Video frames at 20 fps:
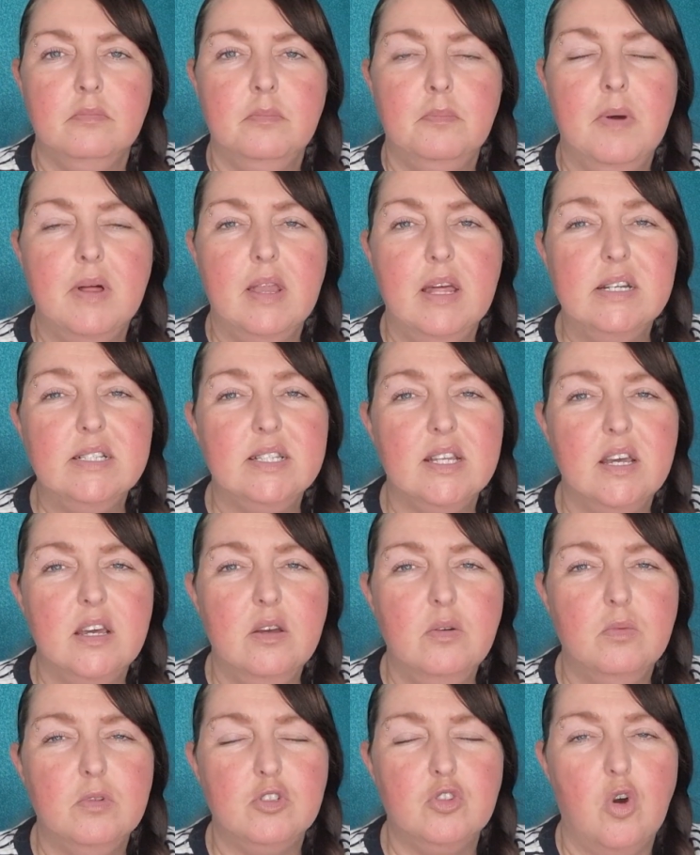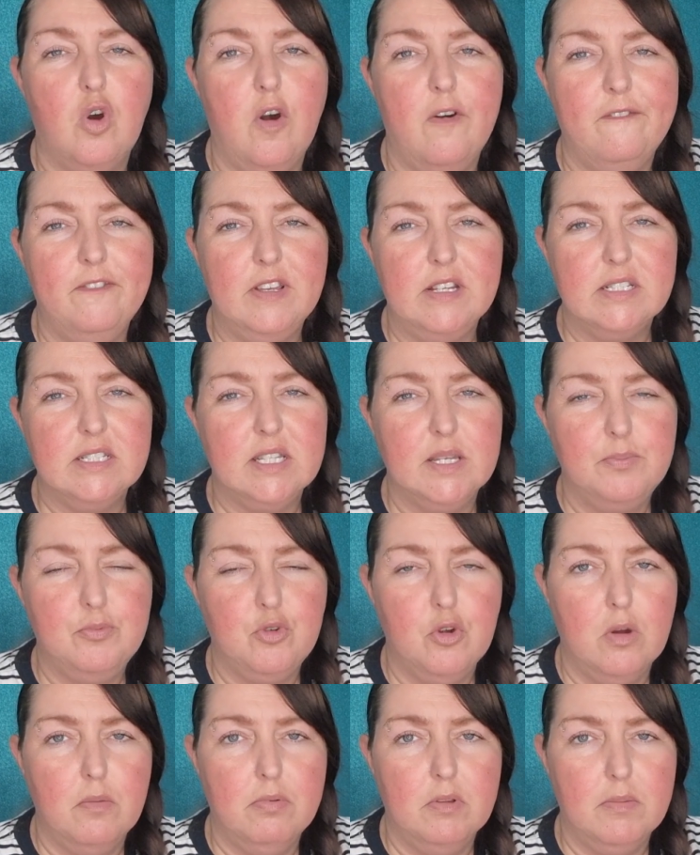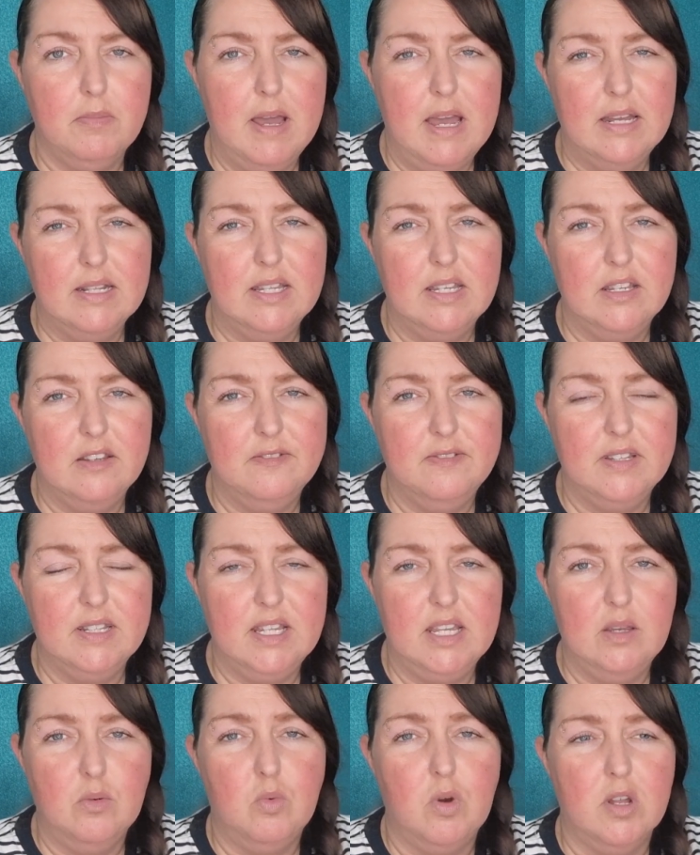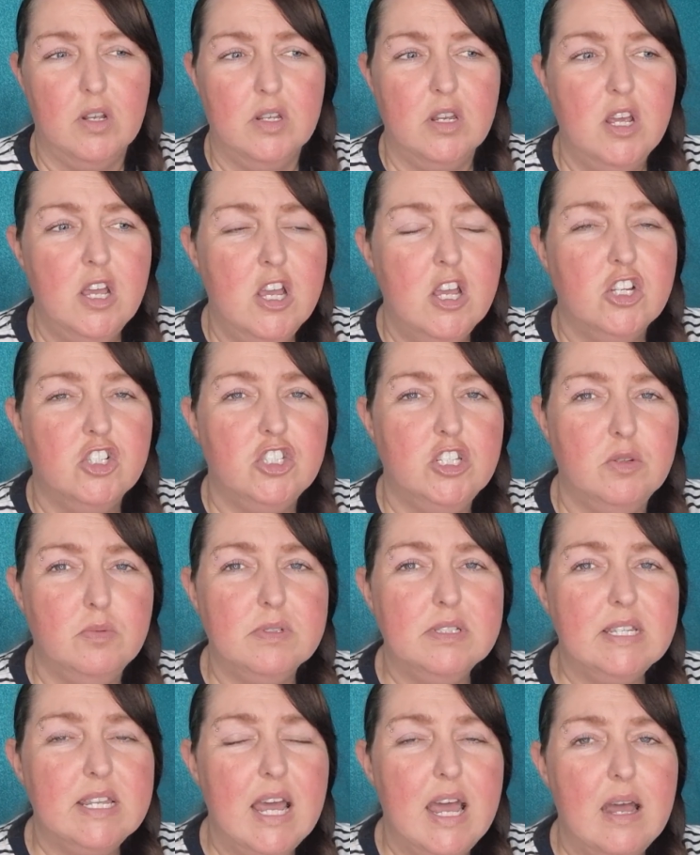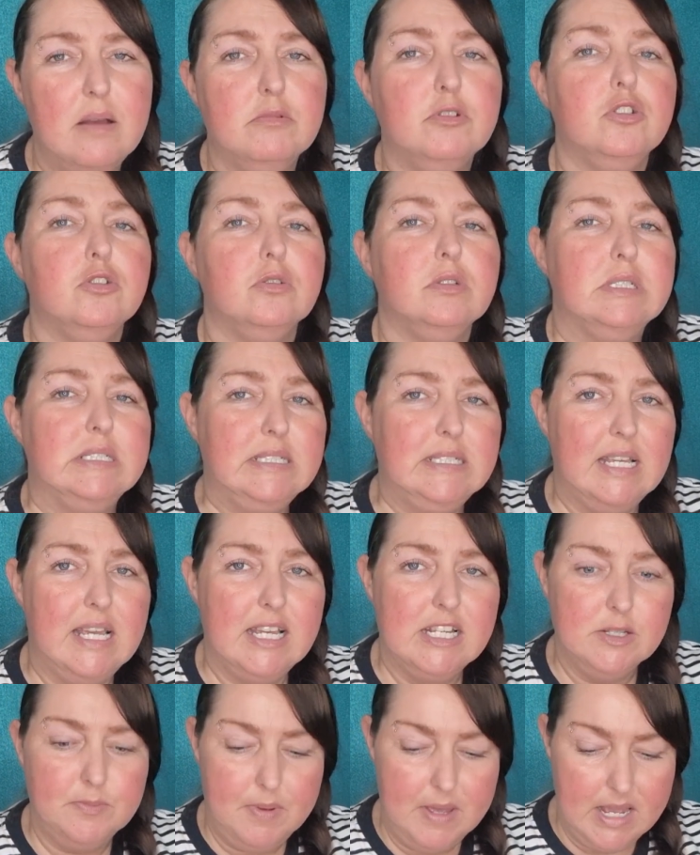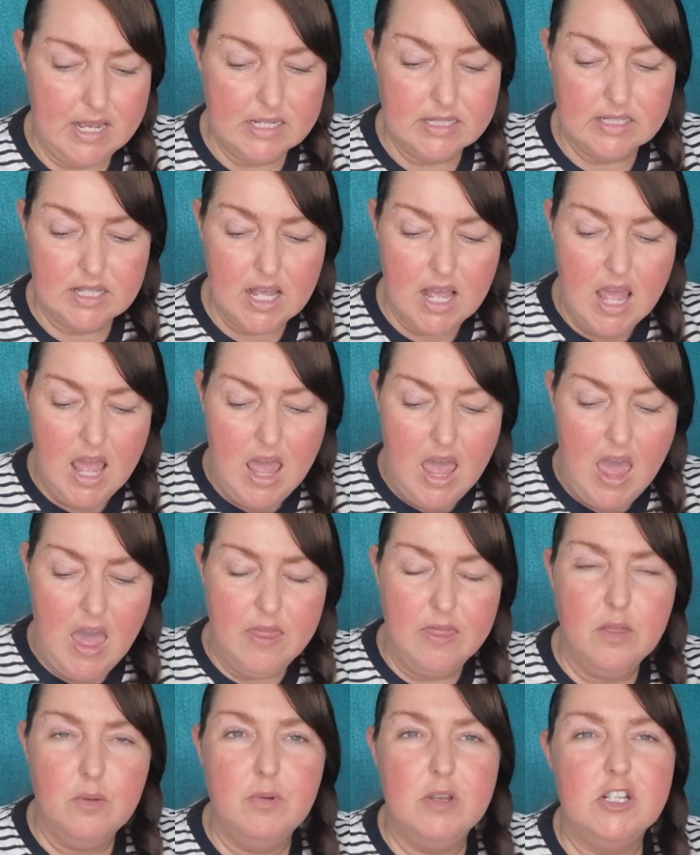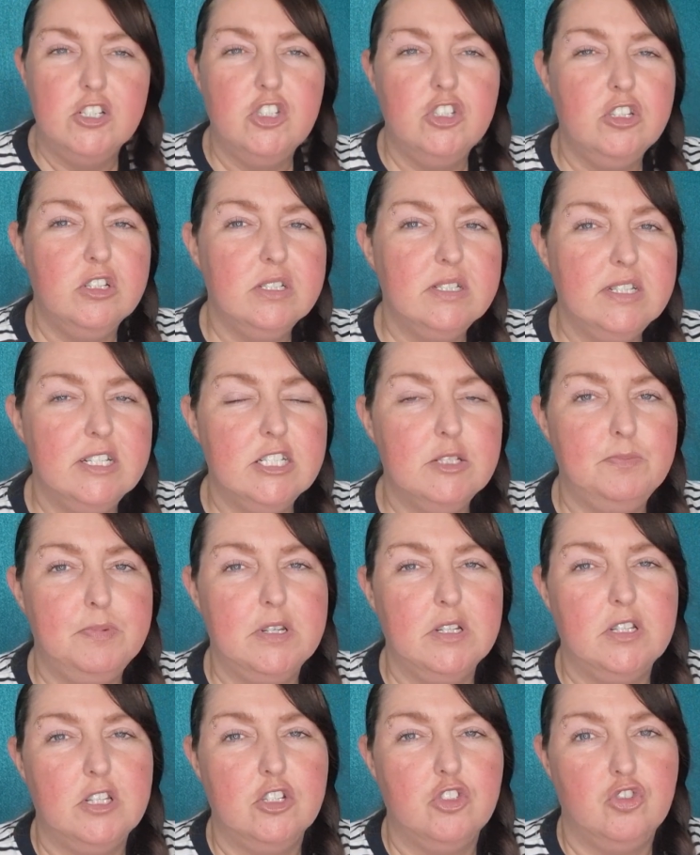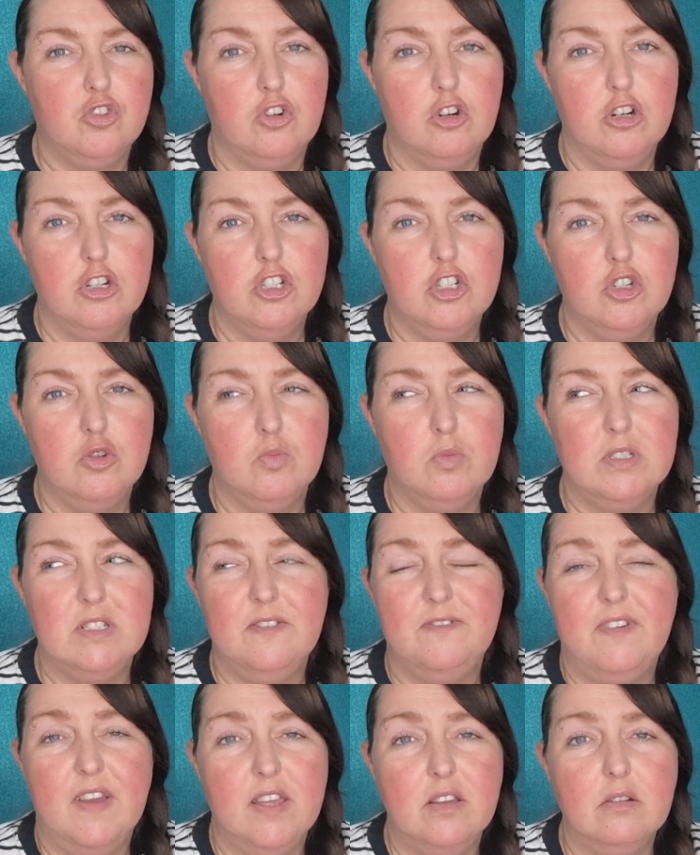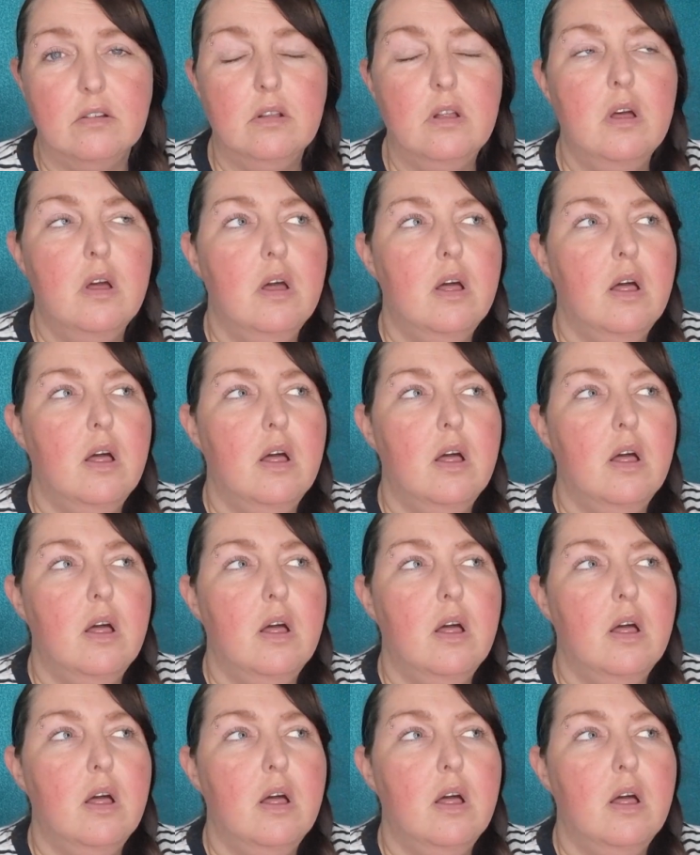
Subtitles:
Melissa was obviously problematic for day one. She was an absolute sex pest. And the way she used to speak to Josh was vile.